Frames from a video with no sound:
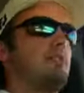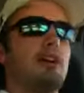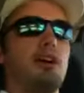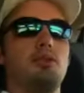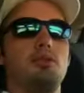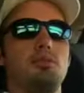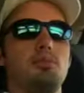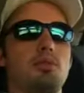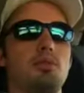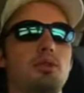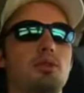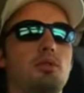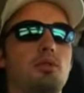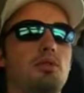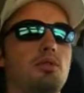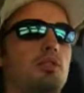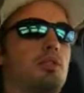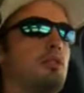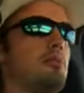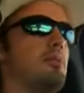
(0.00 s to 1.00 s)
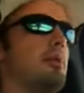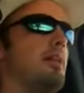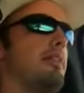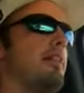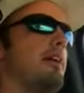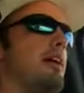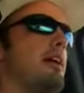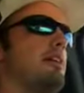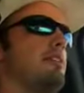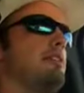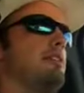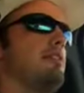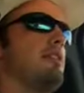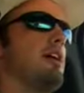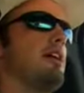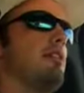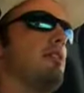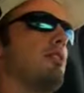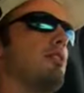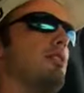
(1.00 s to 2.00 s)
that was pretty cool to learn about that, to learn
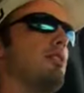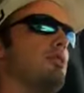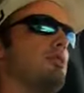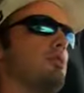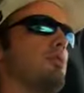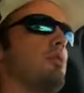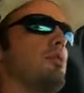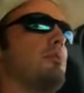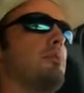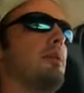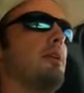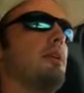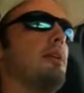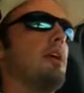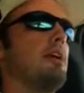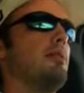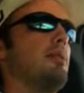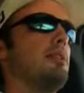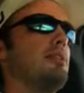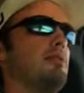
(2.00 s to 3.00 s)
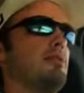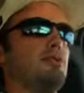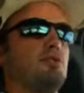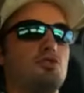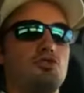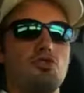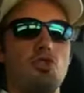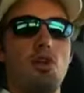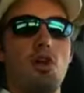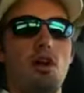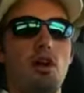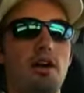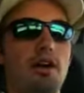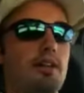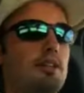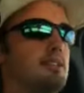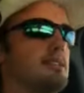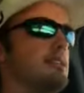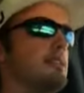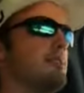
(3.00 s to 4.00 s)
how close we were. But anyways, it was a draw at
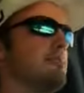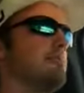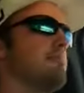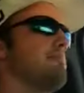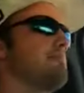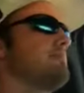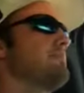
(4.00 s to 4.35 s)
Antietam.